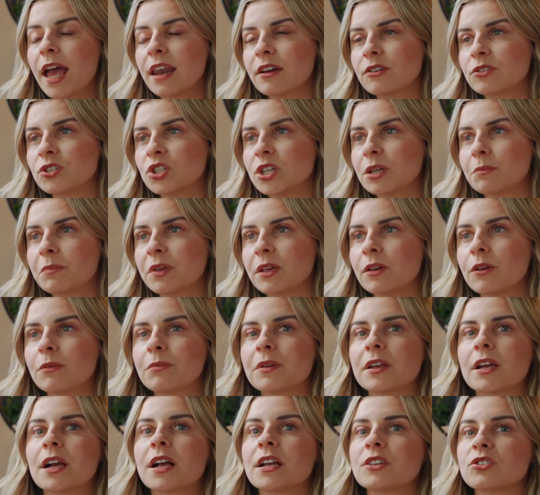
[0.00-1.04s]
energy bill
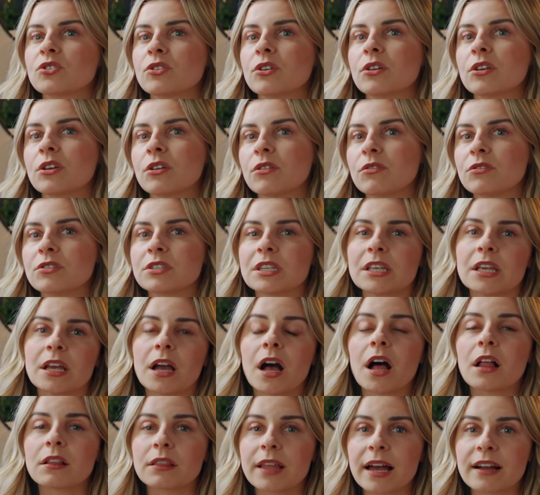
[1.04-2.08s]
because you're using
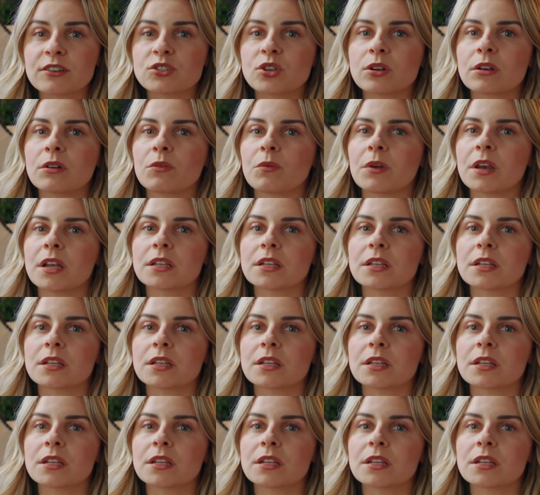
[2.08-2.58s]
electric when